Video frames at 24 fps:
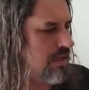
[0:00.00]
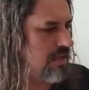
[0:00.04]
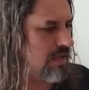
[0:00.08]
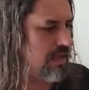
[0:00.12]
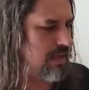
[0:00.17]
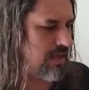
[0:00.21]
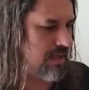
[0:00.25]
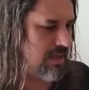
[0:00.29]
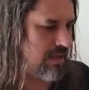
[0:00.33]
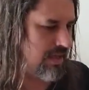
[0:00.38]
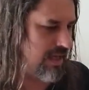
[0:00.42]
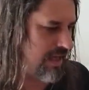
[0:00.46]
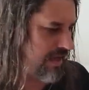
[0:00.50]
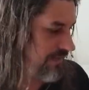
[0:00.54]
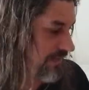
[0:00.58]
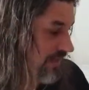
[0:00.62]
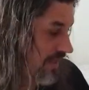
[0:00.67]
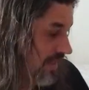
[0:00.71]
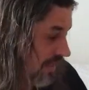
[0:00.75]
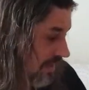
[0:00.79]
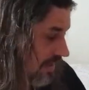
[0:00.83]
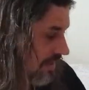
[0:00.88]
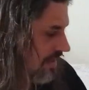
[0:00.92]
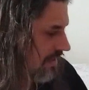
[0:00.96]
And
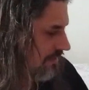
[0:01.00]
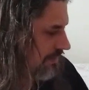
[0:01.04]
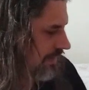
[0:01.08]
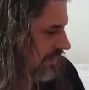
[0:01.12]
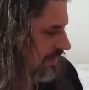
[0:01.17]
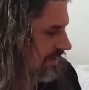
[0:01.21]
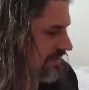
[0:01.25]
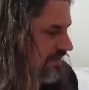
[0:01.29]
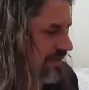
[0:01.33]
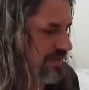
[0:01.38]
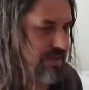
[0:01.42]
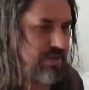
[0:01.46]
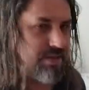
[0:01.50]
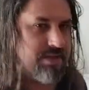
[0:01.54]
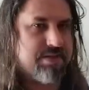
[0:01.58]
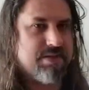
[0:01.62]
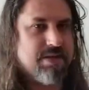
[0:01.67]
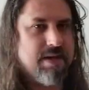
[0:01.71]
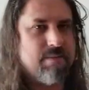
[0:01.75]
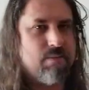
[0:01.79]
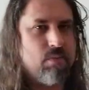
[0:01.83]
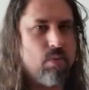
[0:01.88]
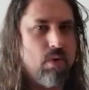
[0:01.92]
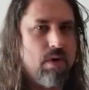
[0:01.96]
the obelisk, the
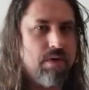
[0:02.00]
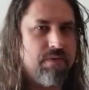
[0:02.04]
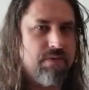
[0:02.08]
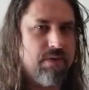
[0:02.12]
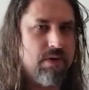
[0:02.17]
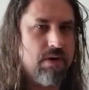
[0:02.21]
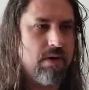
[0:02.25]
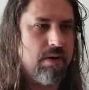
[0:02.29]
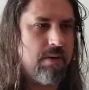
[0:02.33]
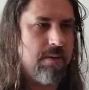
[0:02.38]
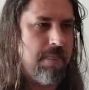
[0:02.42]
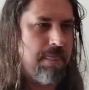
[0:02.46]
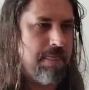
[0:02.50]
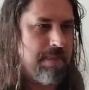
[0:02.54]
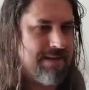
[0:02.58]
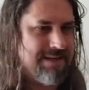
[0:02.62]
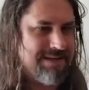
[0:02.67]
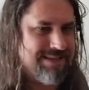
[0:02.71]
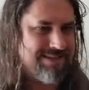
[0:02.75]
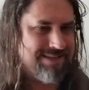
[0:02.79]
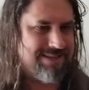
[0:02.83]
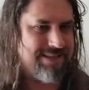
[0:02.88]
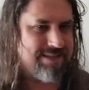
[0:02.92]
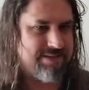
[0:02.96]
subwoofer,
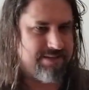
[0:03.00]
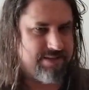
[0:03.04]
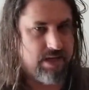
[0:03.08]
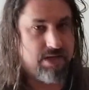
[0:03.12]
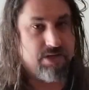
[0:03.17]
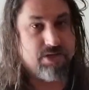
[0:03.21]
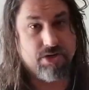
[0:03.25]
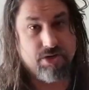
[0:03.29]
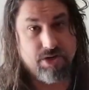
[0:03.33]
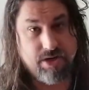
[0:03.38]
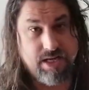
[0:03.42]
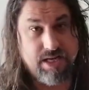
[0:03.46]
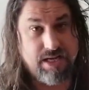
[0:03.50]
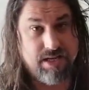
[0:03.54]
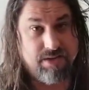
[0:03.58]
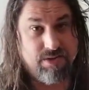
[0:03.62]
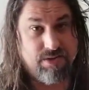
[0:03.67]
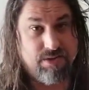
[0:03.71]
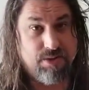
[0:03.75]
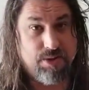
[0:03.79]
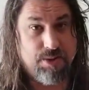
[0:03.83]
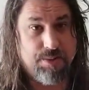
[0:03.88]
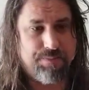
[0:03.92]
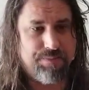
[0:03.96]
sits
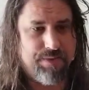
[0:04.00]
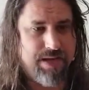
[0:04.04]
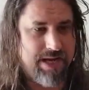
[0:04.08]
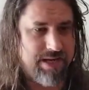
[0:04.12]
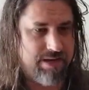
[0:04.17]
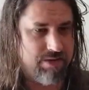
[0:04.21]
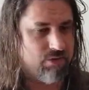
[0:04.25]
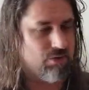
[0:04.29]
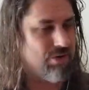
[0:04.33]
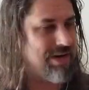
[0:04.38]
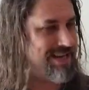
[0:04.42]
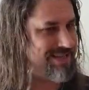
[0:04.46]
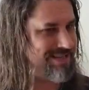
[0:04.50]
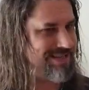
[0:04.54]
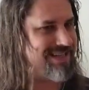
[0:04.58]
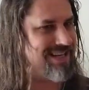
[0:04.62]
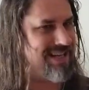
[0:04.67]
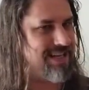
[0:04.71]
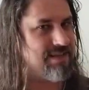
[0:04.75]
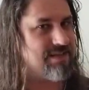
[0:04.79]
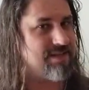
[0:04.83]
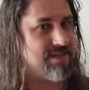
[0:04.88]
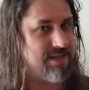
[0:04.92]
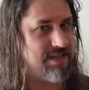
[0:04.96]
underneath. And it
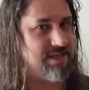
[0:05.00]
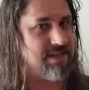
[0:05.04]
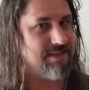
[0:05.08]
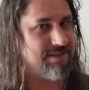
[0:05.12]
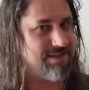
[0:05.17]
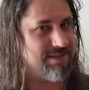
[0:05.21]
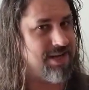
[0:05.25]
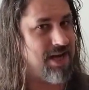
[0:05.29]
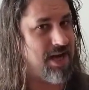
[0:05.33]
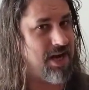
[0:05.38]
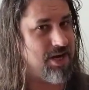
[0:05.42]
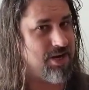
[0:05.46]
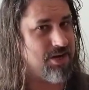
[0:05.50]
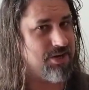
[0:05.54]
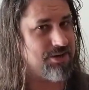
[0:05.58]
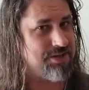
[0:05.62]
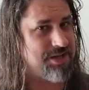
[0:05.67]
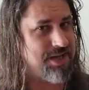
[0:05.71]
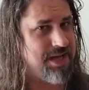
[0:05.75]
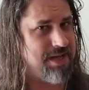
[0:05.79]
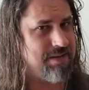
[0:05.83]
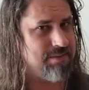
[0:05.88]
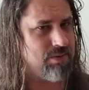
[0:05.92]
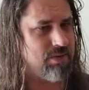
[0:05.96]
resonates the entire
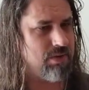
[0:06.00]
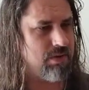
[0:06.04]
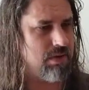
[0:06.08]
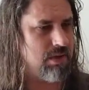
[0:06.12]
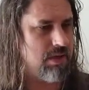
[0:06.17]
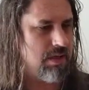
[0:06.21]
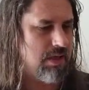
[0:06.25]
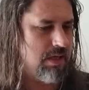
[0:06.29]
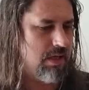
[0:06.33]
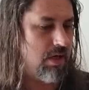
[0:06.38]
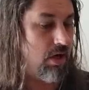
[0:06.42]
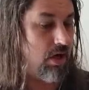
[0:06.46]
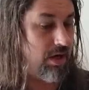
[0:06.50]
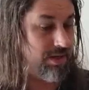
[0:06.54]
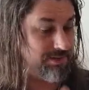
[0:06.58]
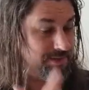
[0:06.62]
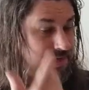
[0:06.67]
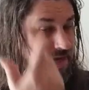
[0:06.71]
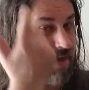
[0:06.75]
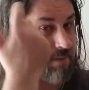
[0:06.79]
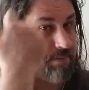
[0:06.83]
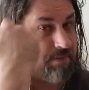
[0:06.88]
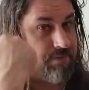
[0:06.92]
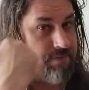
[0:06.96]
table. On
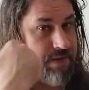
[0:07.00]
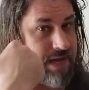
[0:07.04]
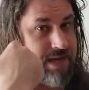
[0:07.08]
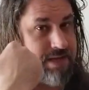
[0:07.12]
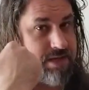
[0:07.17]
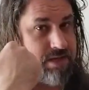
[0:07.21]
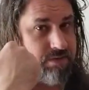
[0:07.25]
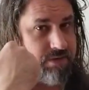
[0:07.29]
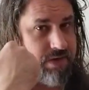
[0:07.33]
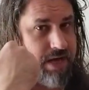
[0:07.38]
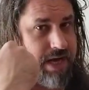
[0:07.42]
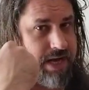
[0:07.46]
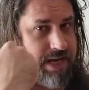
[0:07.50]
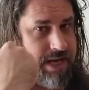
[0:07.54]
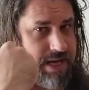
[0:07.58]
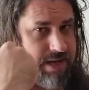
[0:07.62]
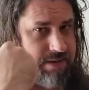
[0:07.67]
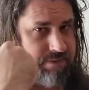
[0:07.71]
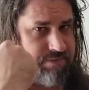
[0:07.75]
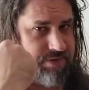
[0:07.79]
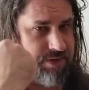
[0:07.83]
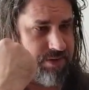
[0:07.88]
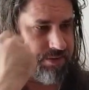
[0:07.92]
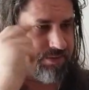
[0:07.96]
top of that, you've got
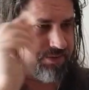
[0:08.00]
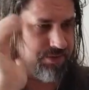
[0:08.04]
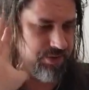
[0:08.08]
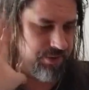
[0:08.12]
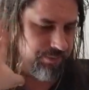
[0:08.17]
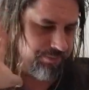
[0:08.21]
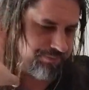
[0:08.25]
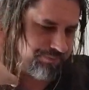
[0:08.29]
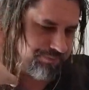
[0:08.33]
headphones.